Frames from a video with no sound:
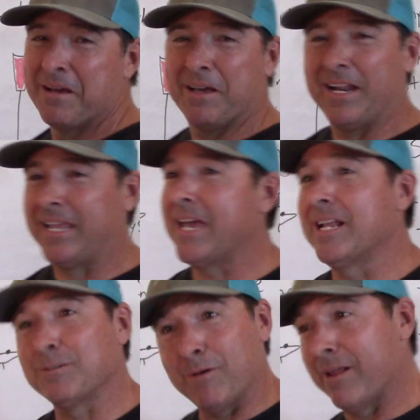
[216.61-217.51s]
And
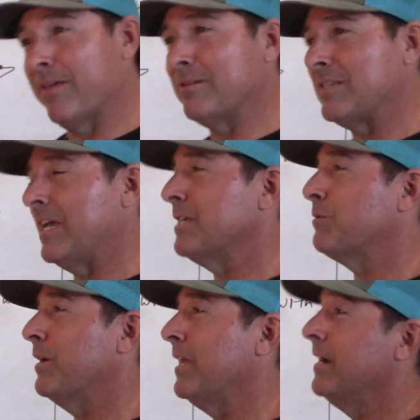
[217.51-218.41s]
again, it's one of those things
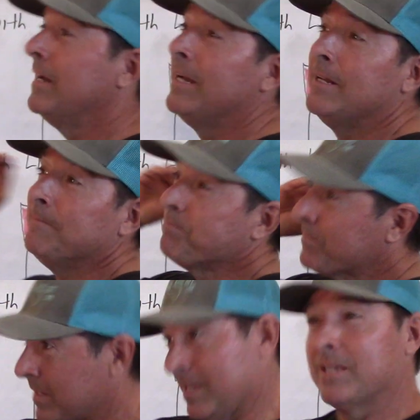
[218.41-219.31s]
where you
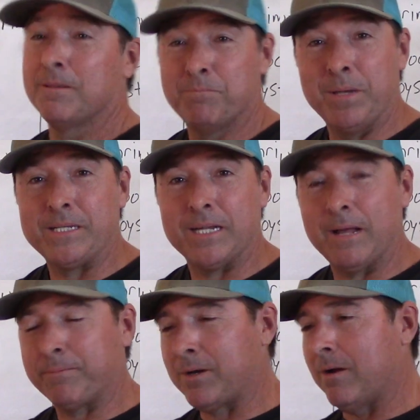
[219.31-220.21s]
pitch it
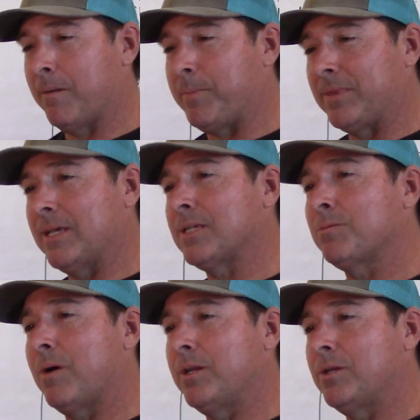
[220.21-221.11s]
up current, but
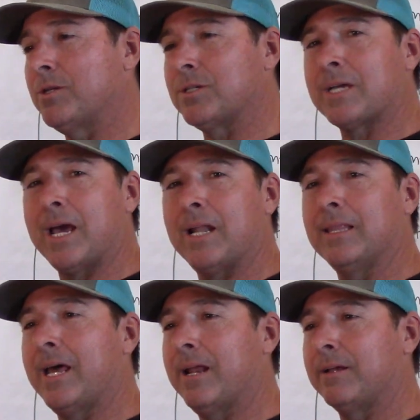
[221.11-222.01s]
this one you just kind of
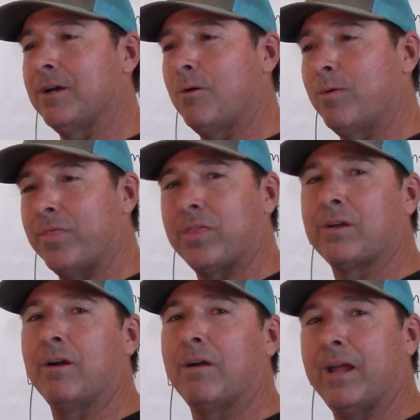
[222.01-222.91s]
let it go with the
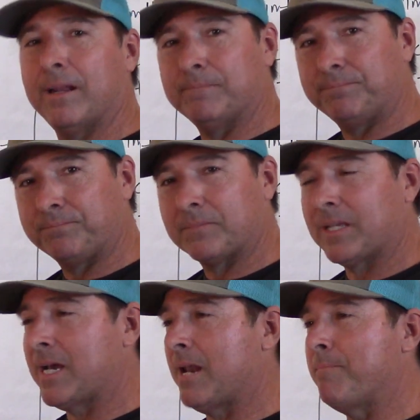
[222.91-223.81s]
current,
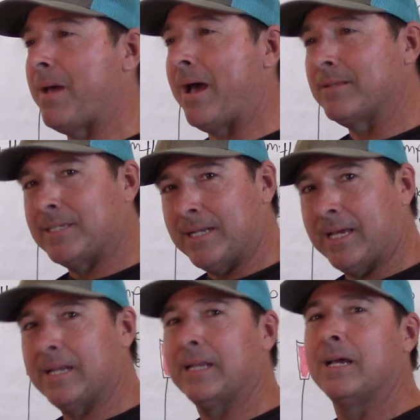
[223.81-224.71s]
kind of bouncing
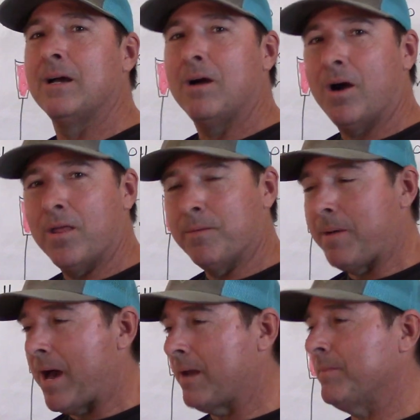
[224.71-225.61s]
it on the
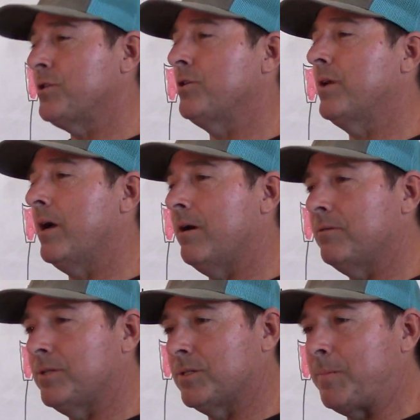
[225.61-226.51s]
bottom as you
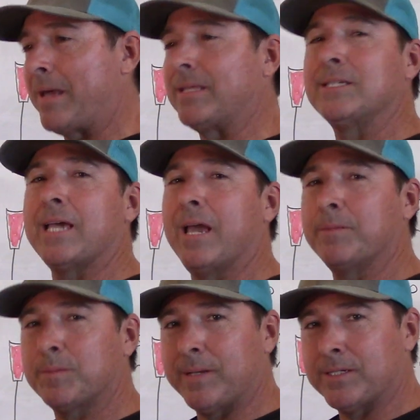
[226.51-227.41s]
go, just about the
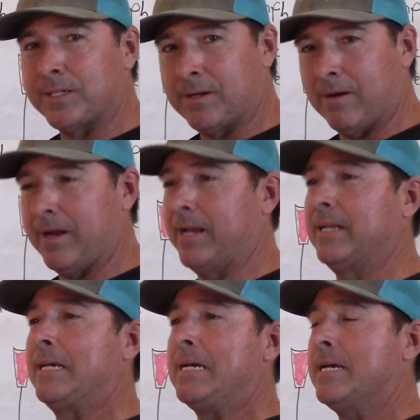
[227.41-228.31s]
same speed as the current.